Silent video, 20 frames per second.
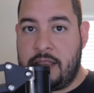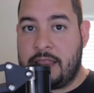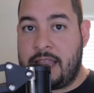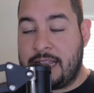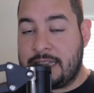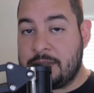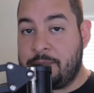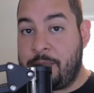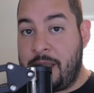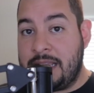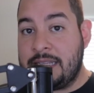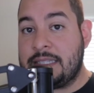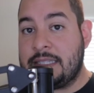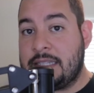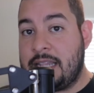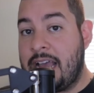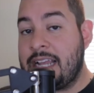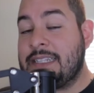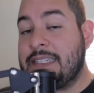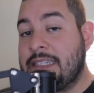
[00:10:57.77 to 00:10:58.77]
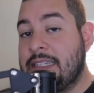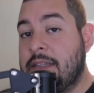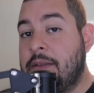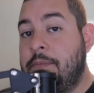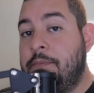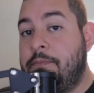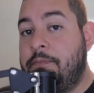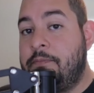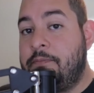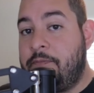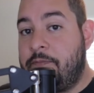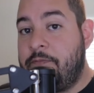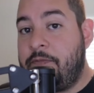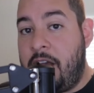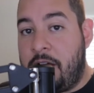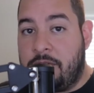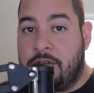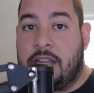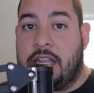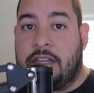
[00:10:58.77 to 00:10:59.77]
That's the
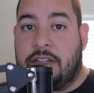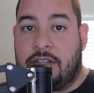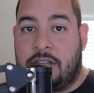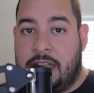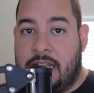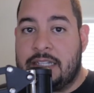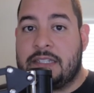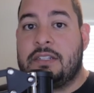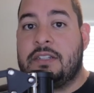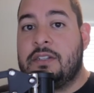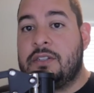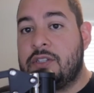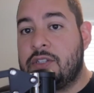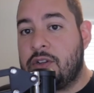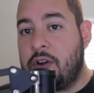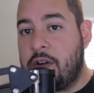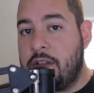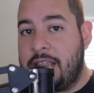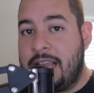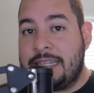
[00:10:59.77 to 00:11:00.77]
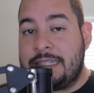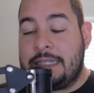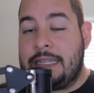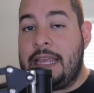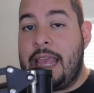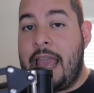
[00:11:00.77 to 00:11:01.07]
foundation. That's the start. That's the